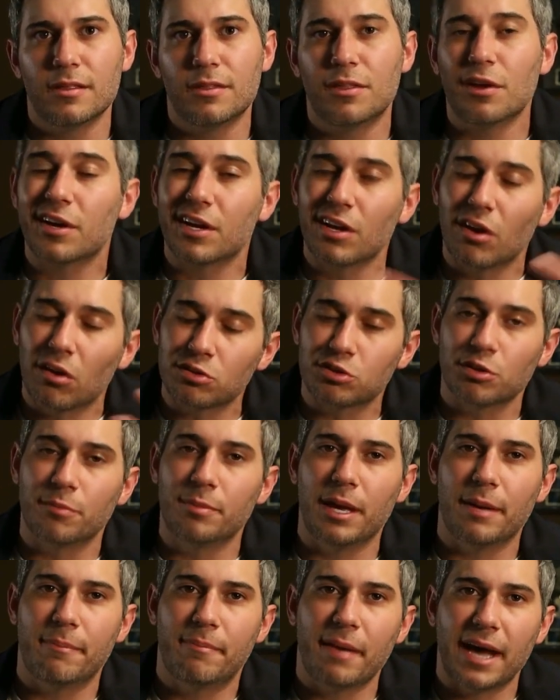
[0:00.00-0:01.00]
there can also
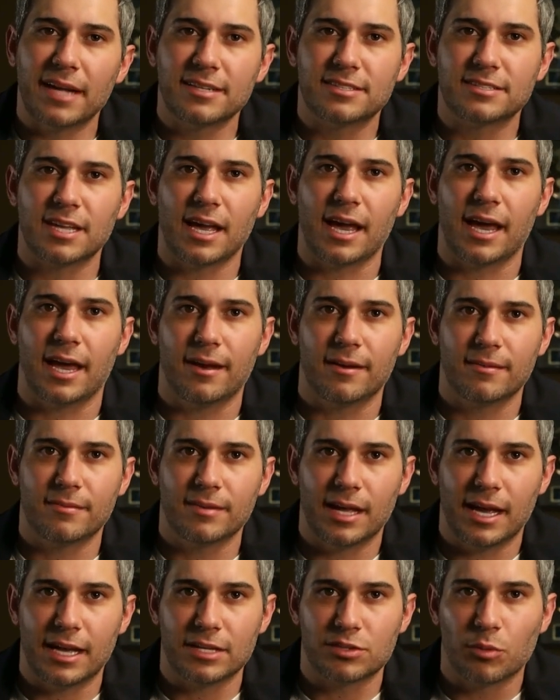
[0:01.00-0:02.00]
be a bad side
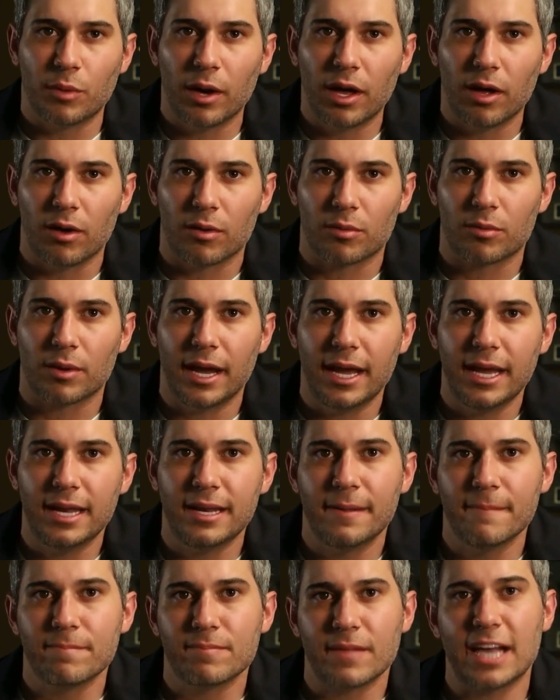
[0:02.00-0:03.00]
as well,
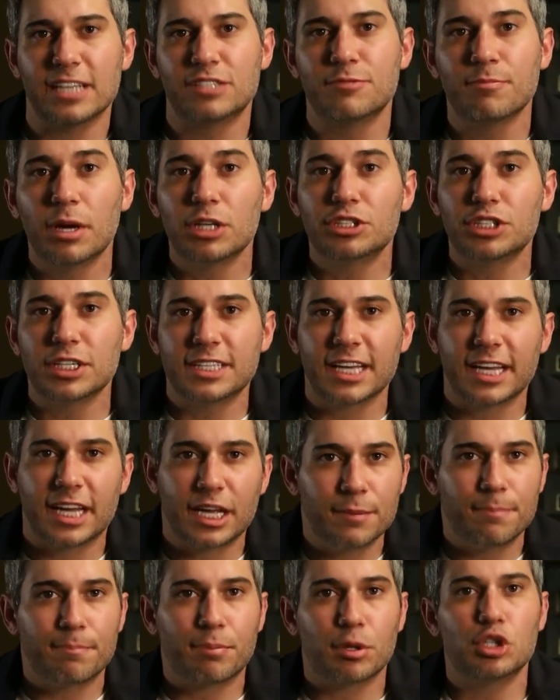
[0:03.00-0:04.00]
right? As much as it
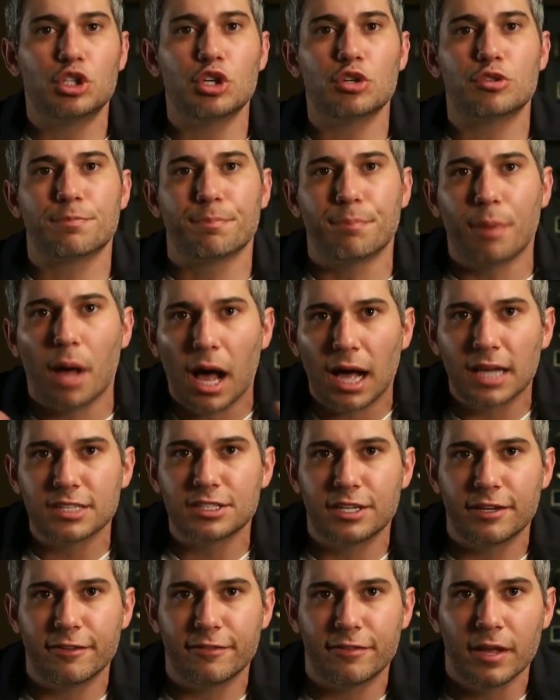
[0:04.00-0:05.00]
can produce
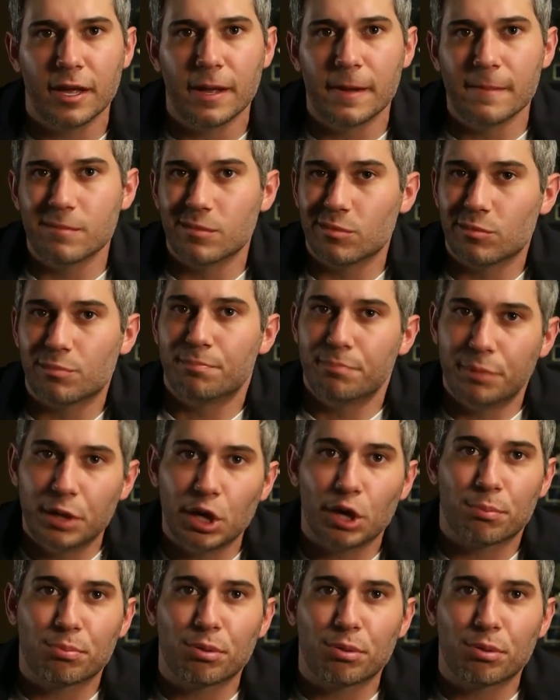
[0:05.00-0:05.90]
positive peer